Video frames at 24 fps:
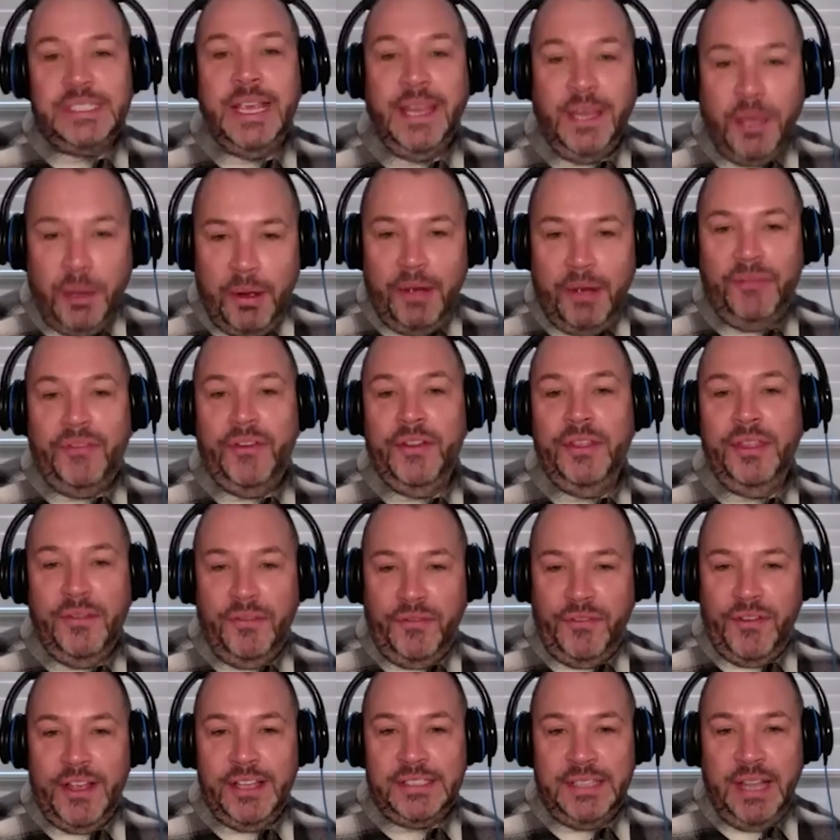you off on the
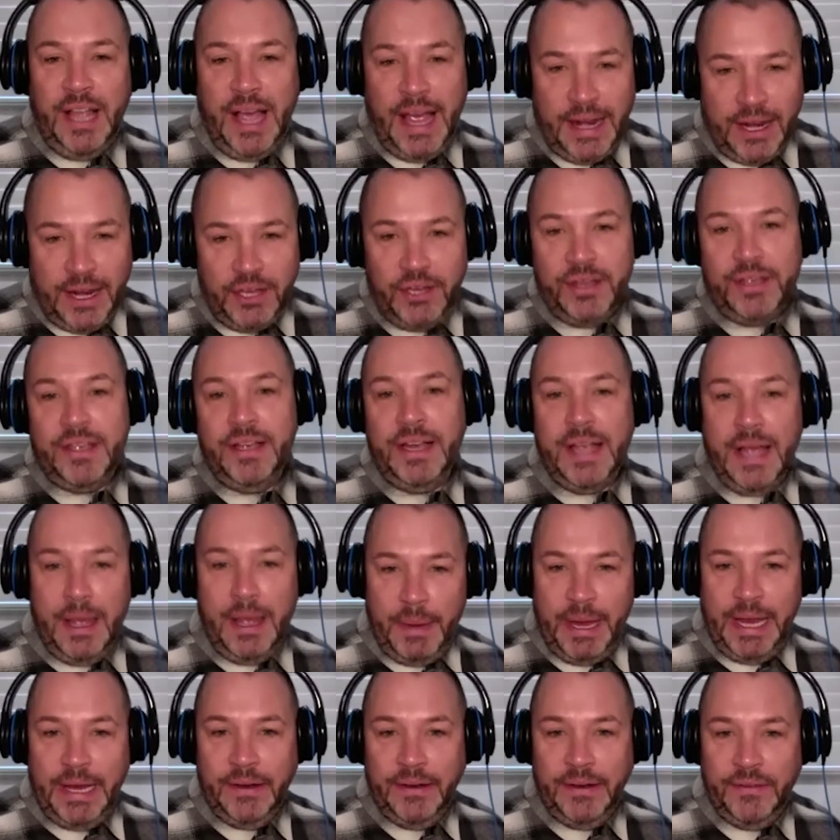first line and you can come
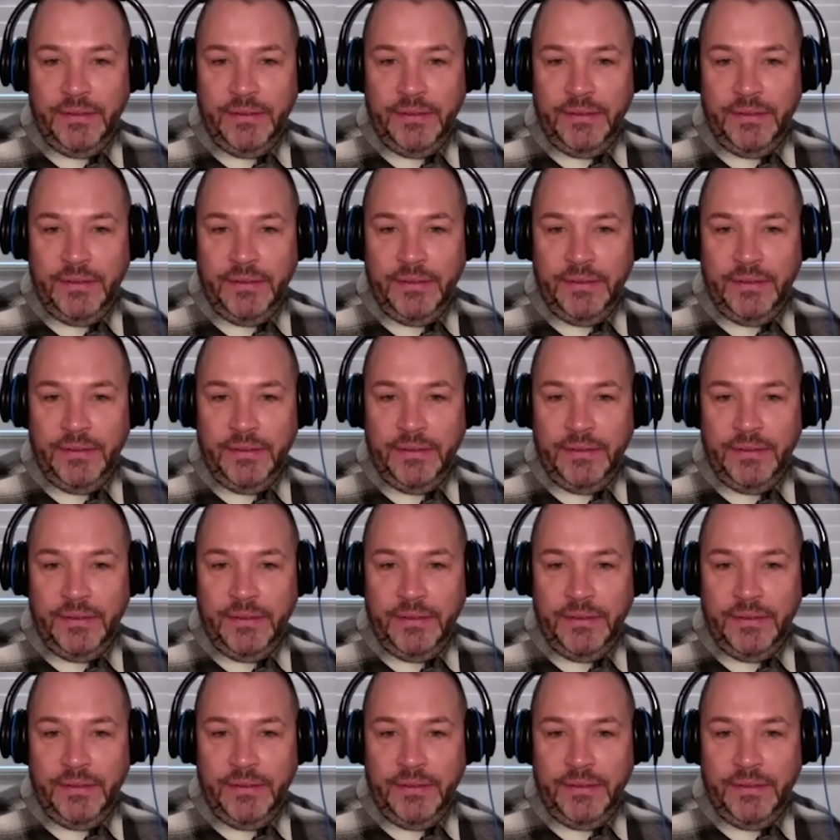in.